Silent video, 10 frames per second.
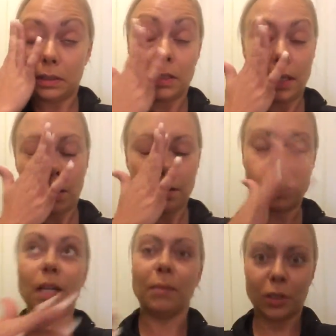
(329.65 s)
t-
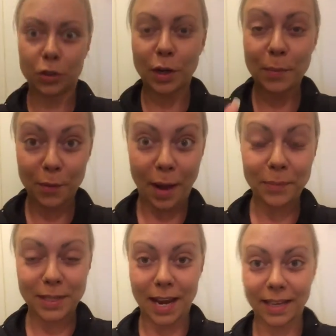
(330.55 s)
Team Extreme
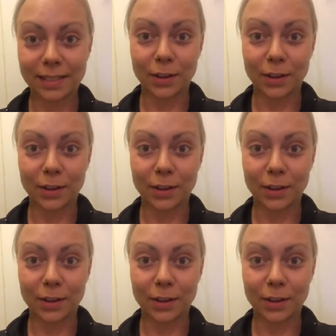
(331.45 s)
Wrap Attack.